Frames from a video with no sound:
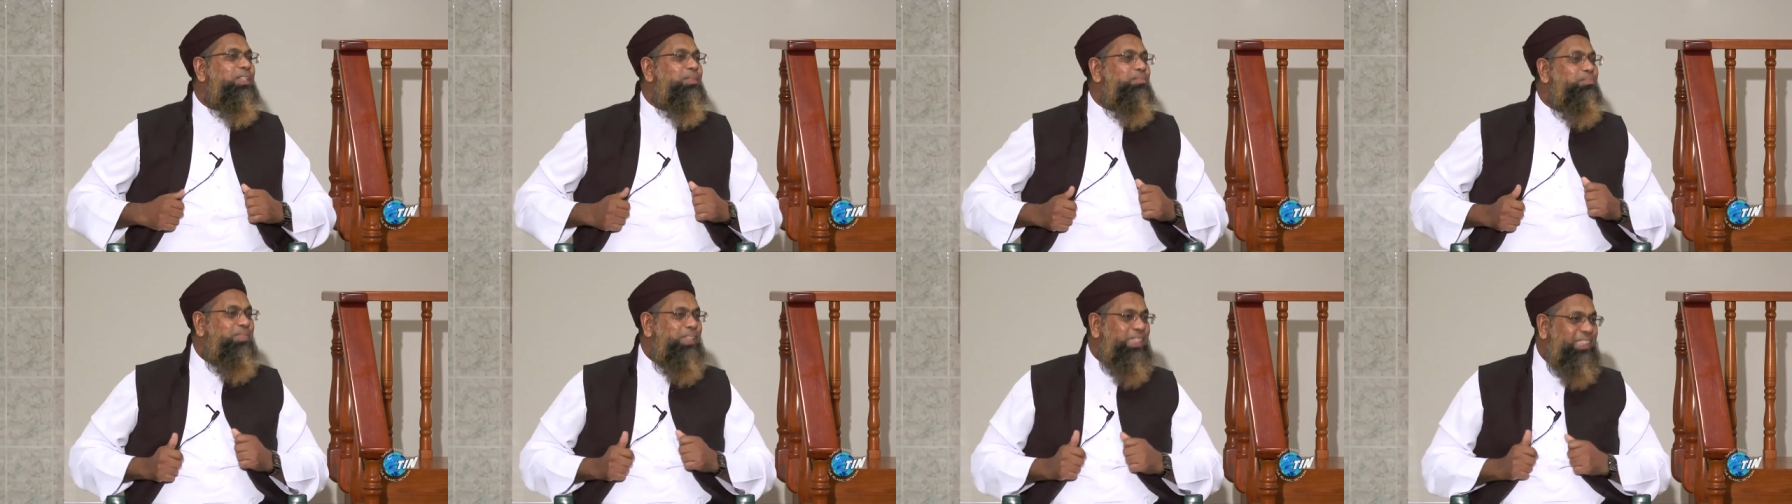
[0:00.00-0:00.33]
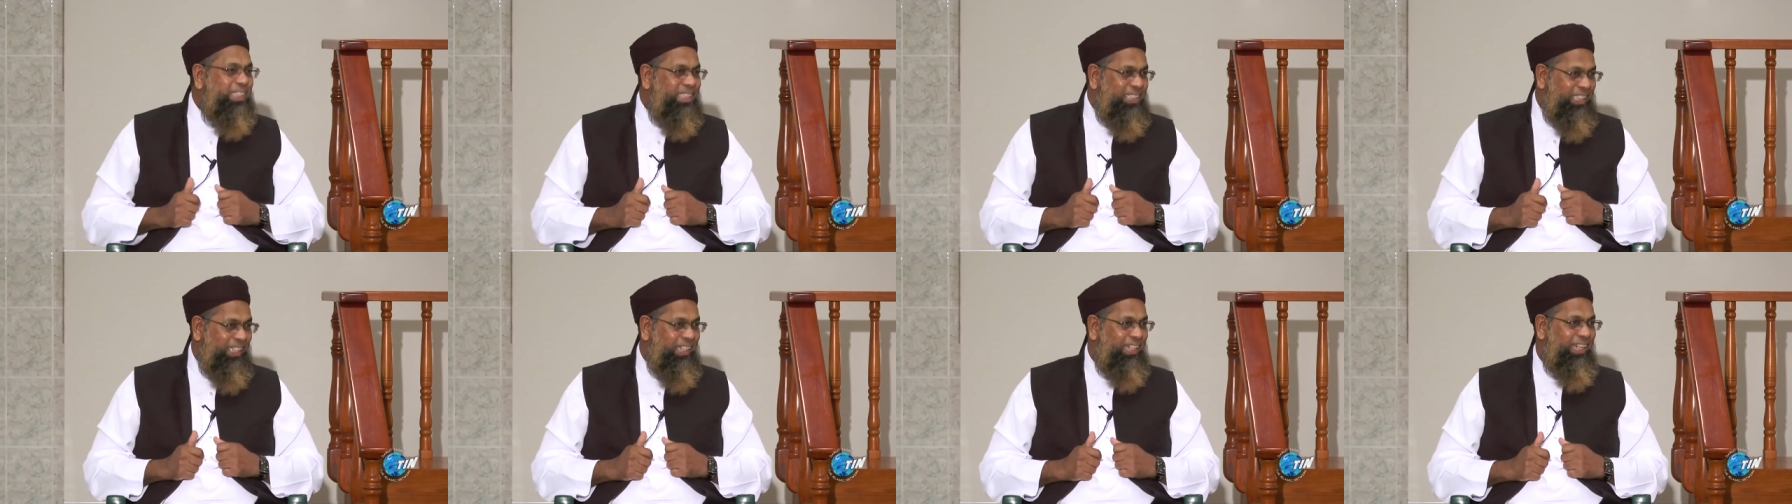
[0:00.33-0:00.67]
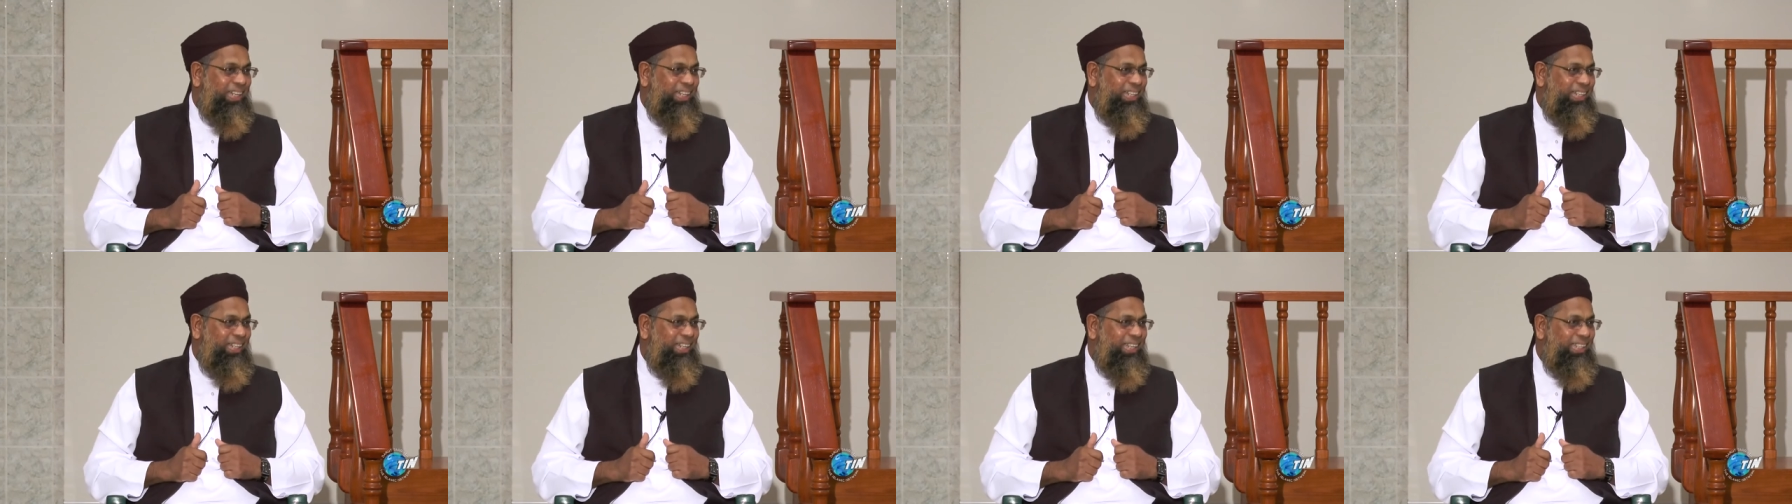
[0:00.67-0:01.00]
to be seen
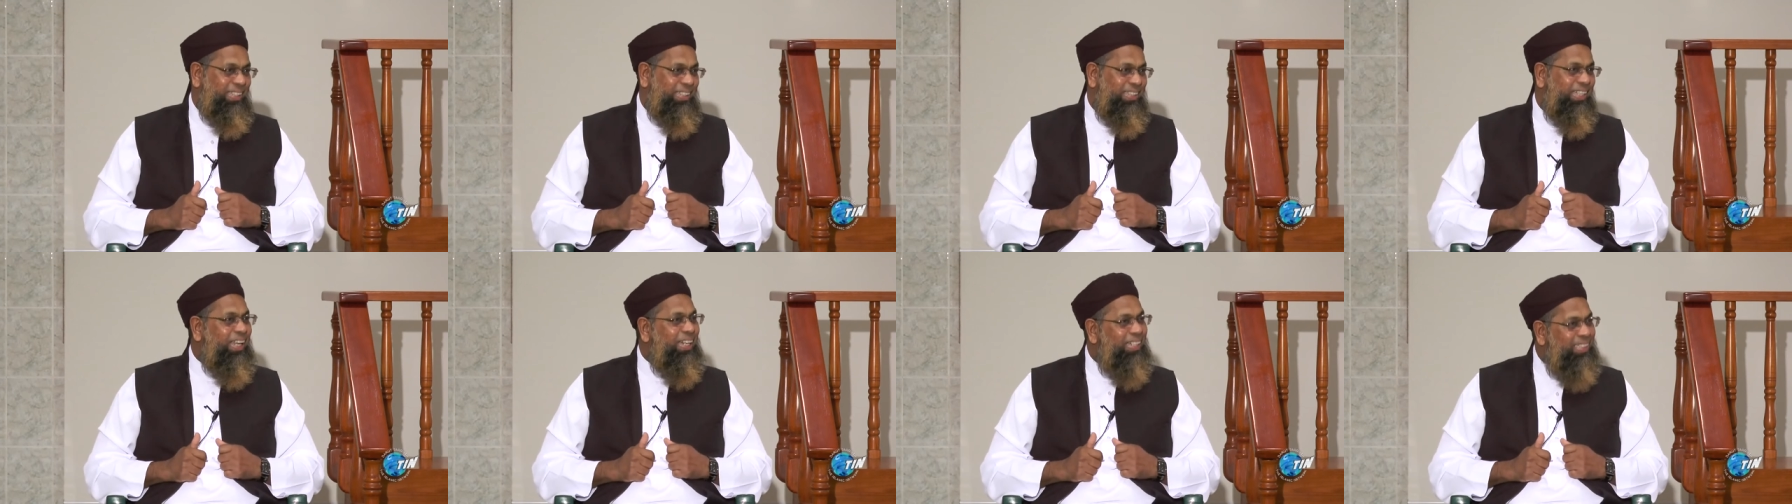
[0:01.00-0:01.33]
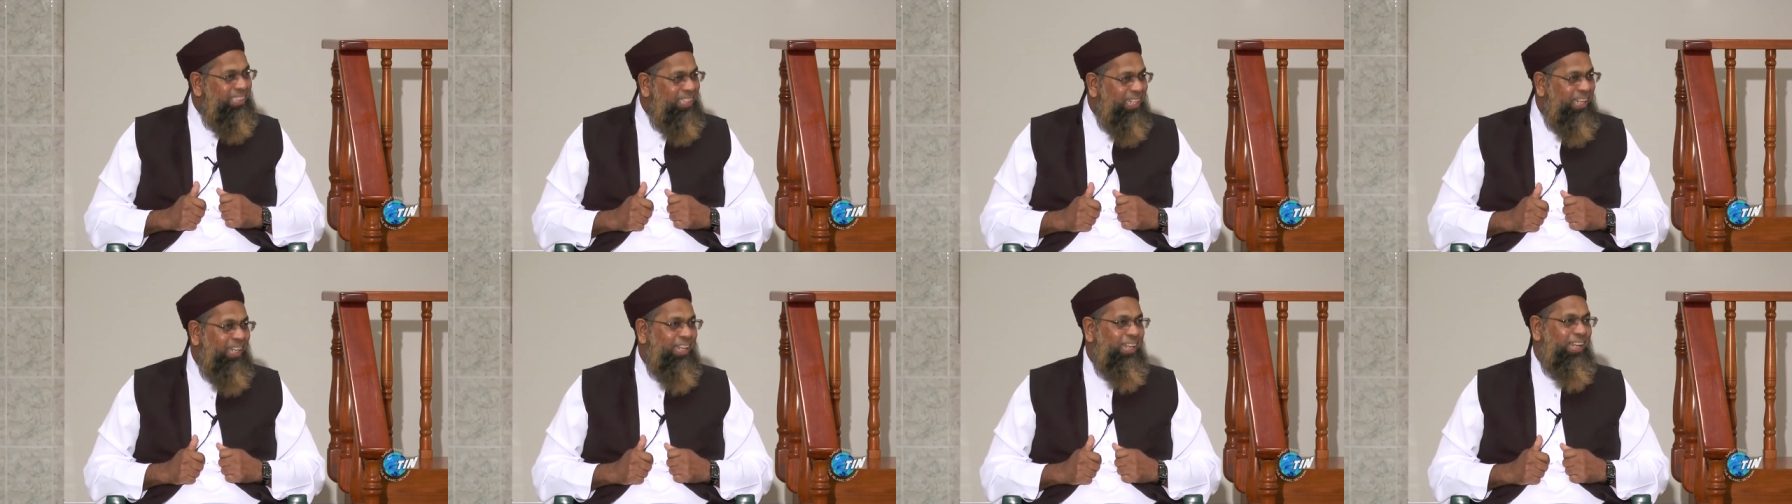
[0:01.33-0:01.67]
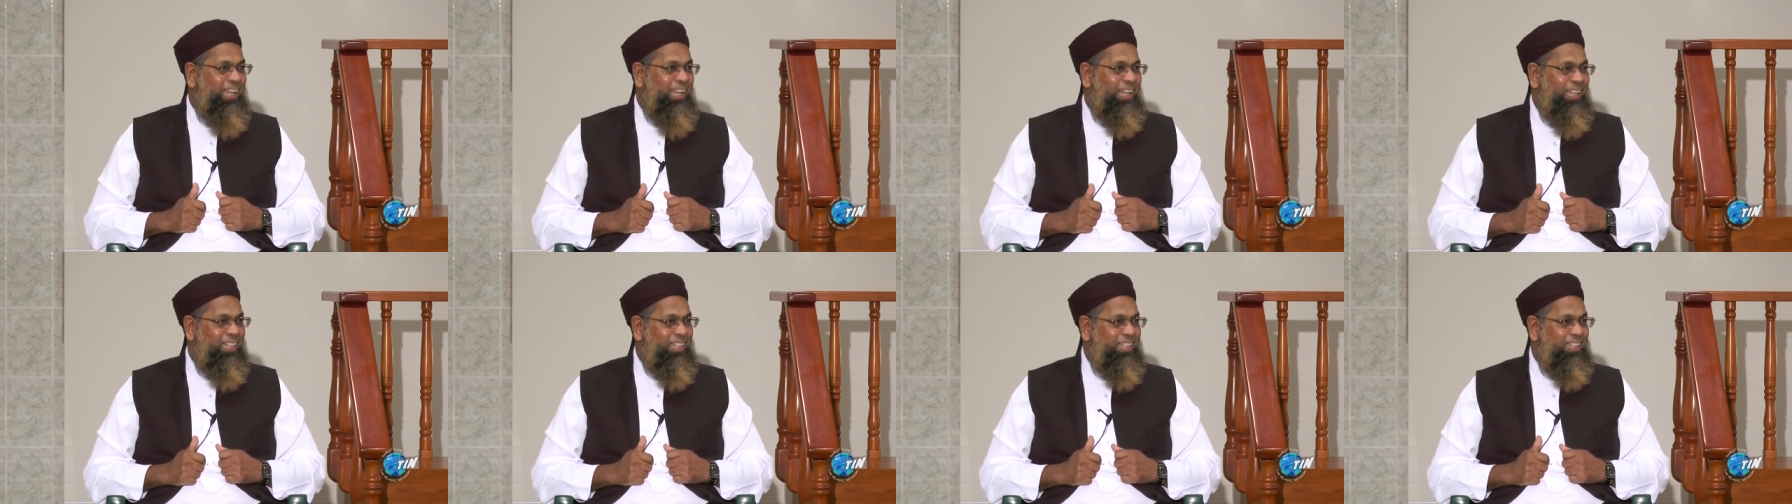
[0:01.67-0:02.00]
like that. That is haya.